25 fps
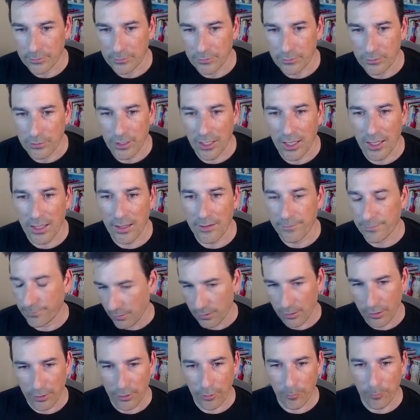You have
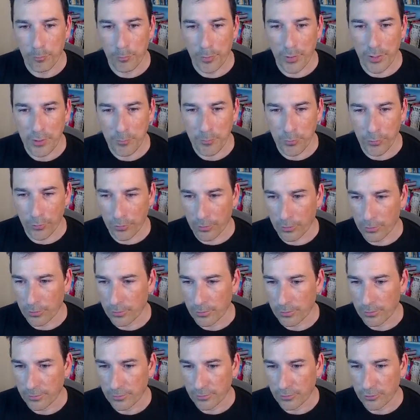a paper
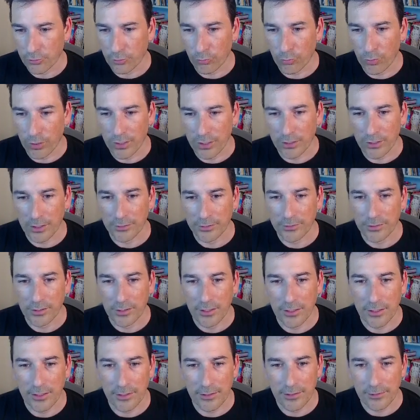created
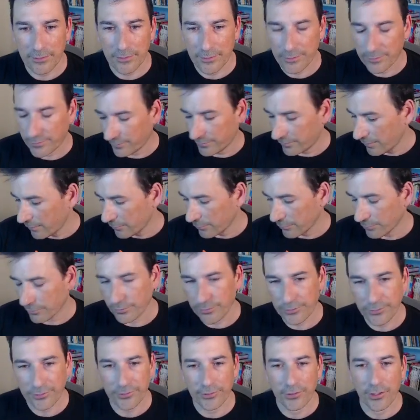in
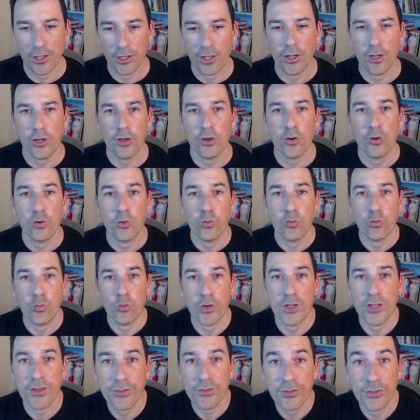seconds
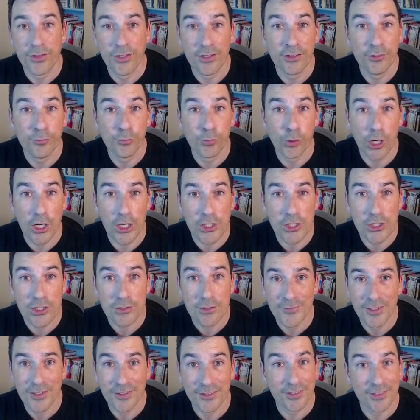with this brush.
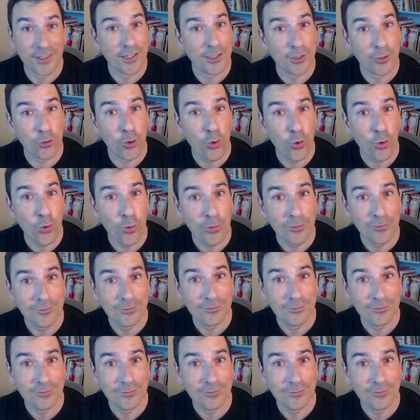Isn't it cool?